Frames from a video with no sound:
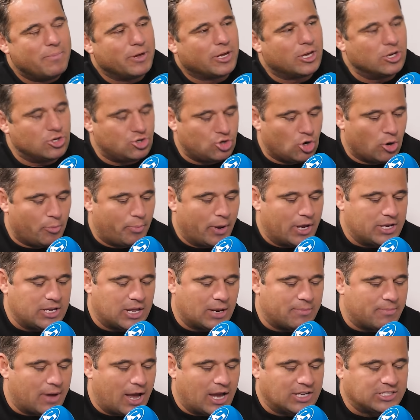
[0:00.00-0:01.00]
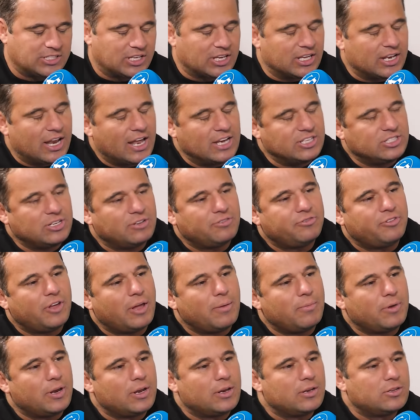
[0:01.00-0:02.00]
because you've been your masculine and your
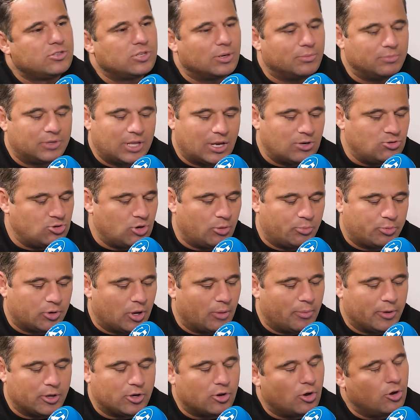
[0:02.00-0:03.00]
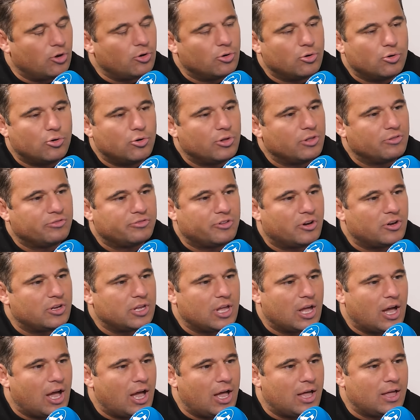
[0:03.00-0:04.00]
feminine, sometimes yeah, you yeah. probably not know who the fuck
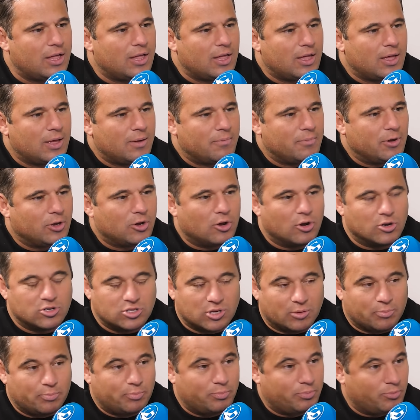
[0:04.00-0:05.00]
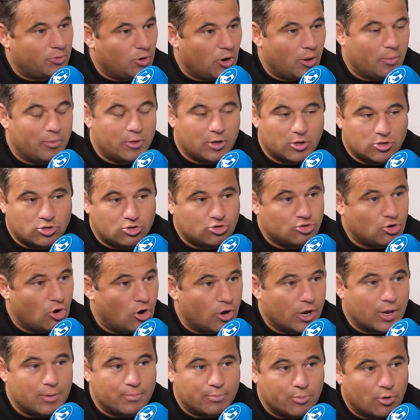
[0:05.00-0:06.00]
you are because you're probably
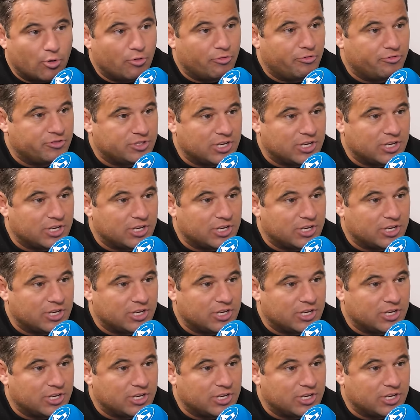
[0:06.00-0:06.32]
strong in both